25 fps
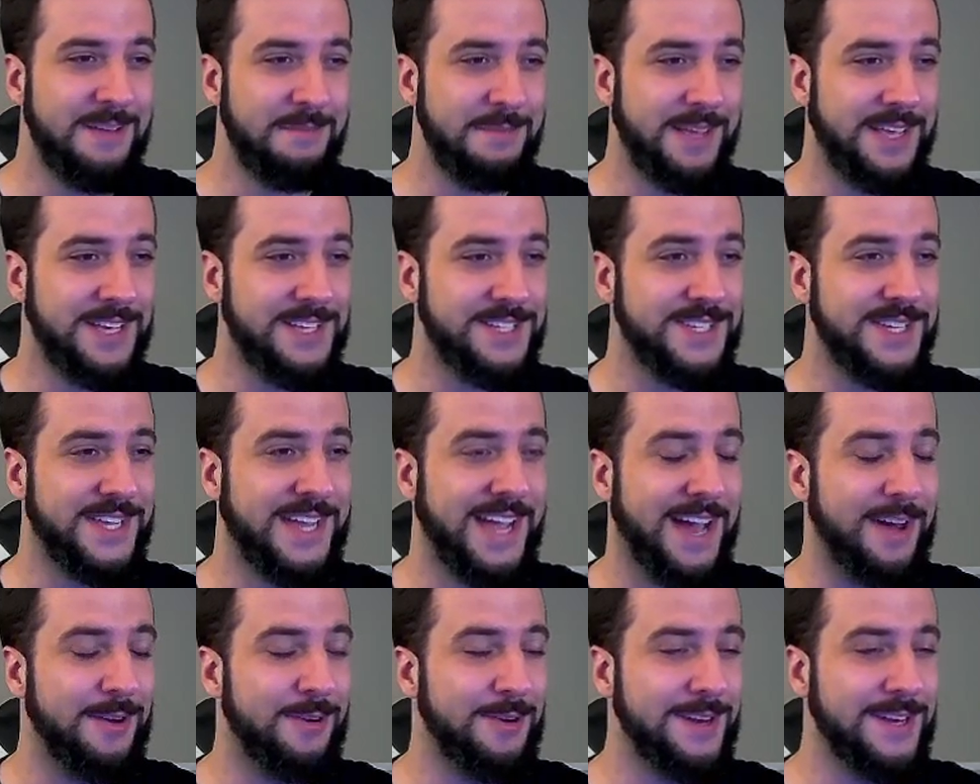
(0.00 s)
because the
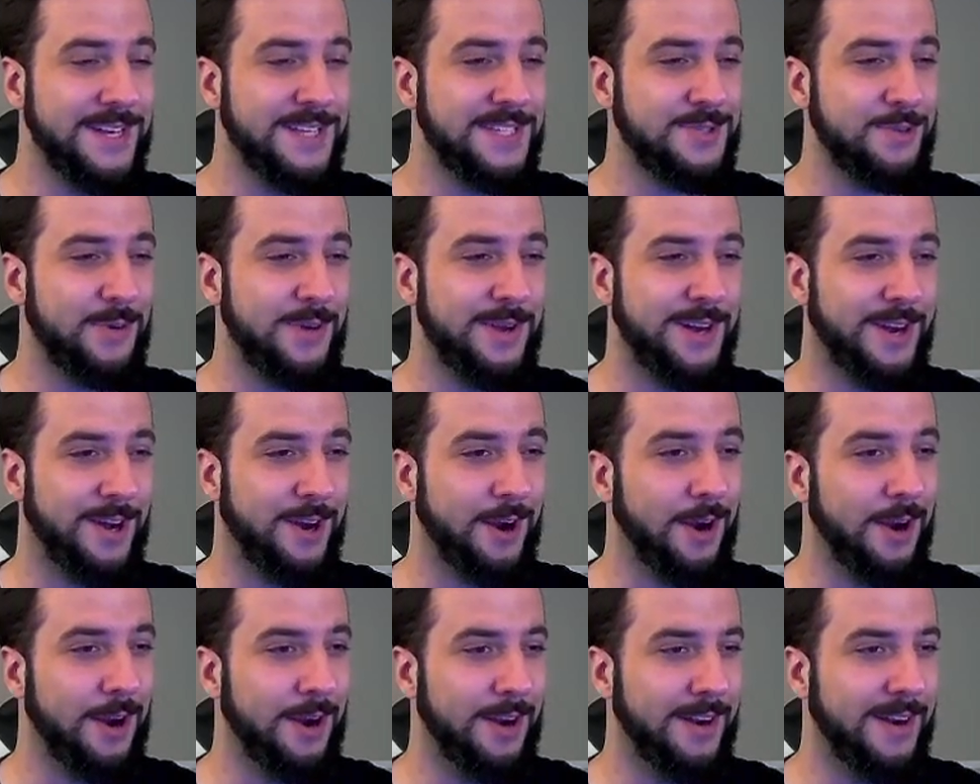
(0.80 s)
counter is going to
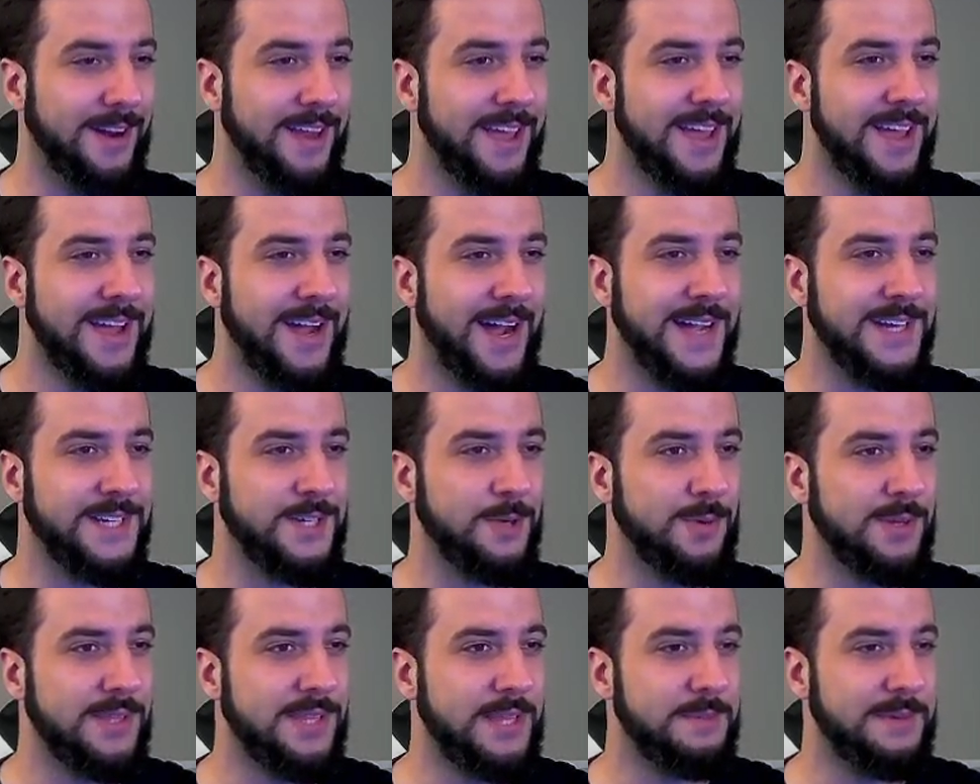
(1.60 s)
hurt. I
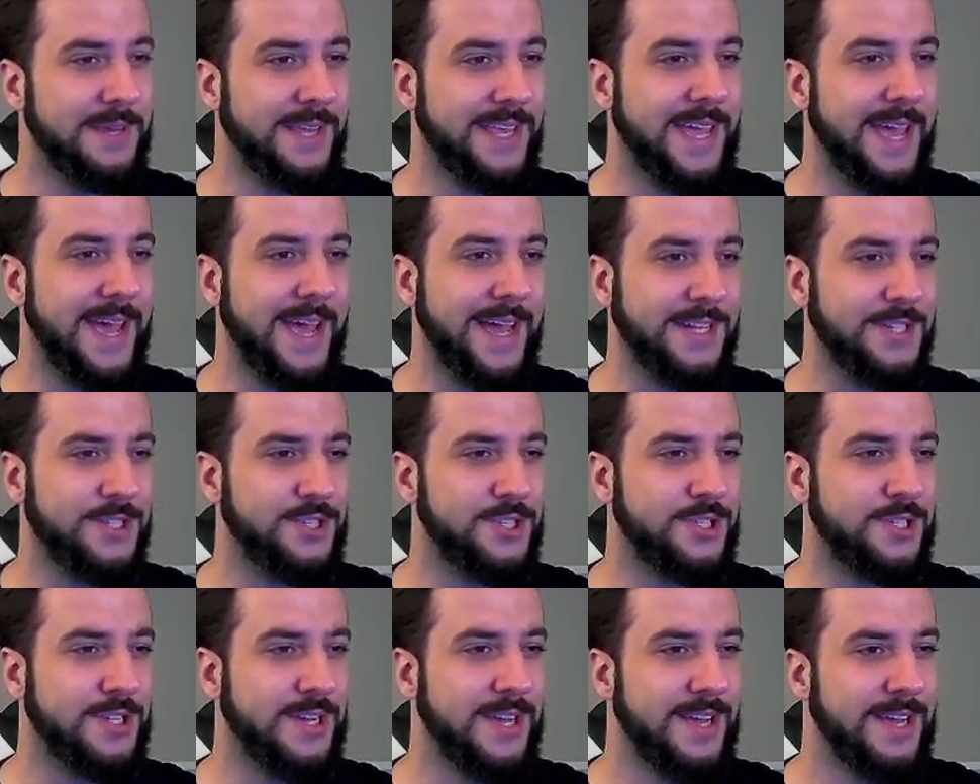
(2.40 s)
don't want them to
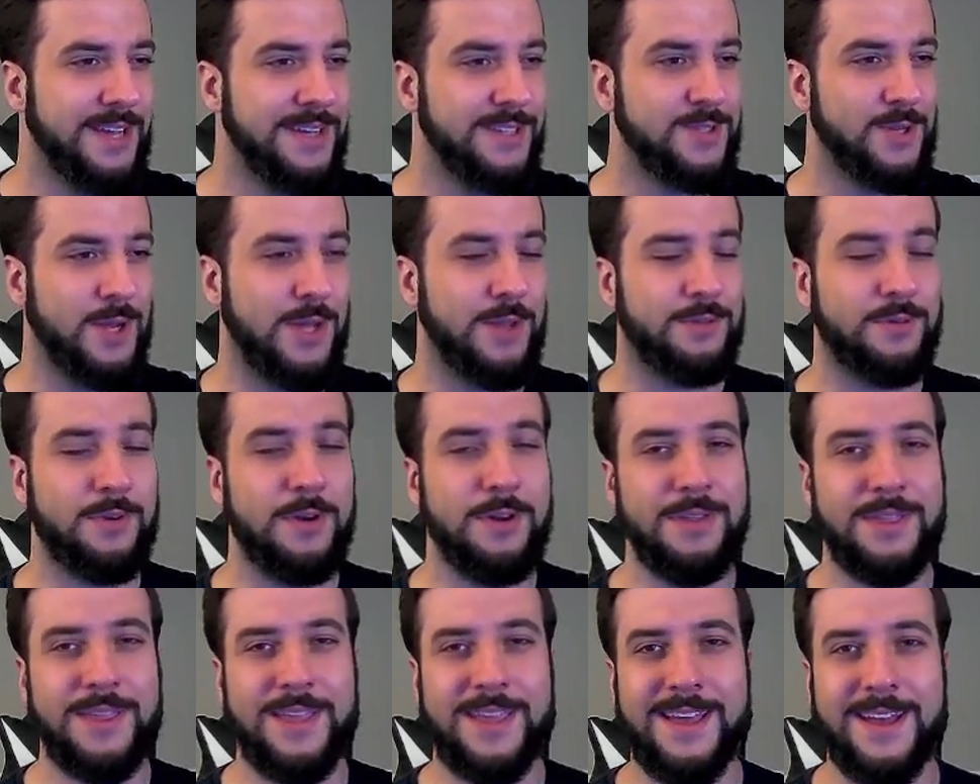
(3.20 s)
catch, so I
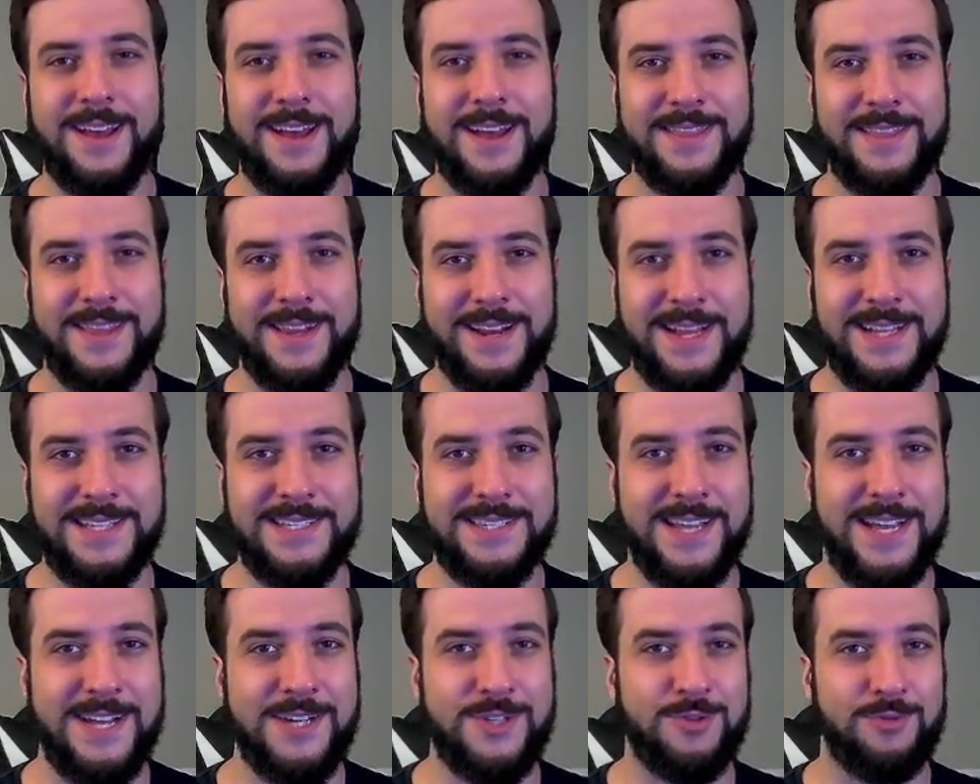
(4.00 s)
throw the Night
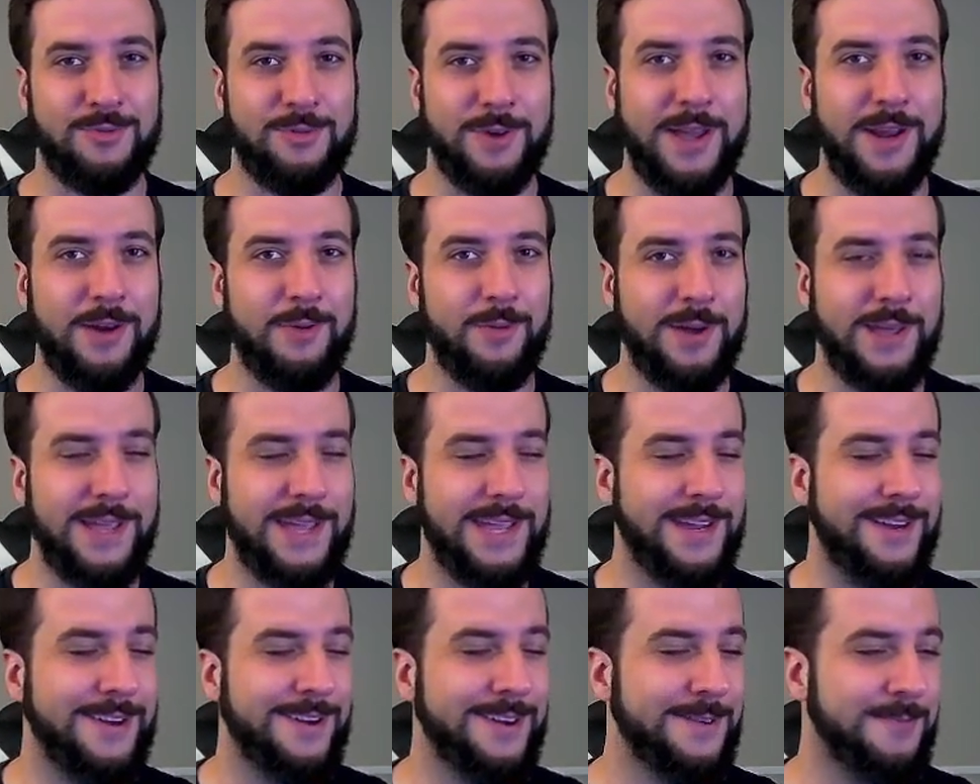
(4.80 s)
Slash right away
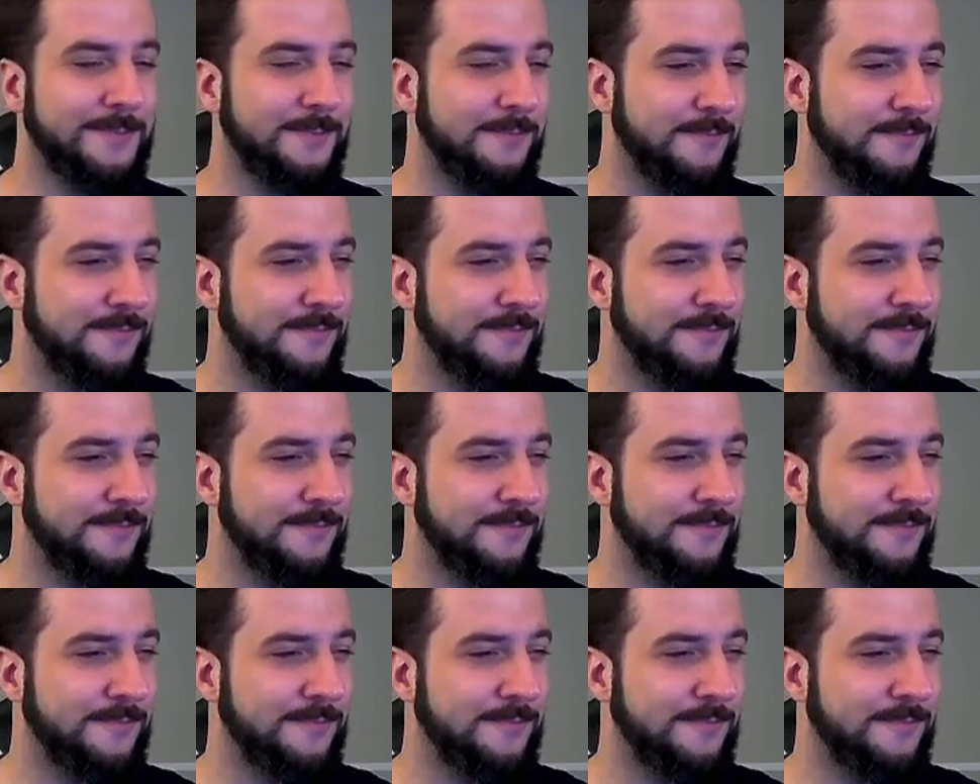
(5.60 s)
here.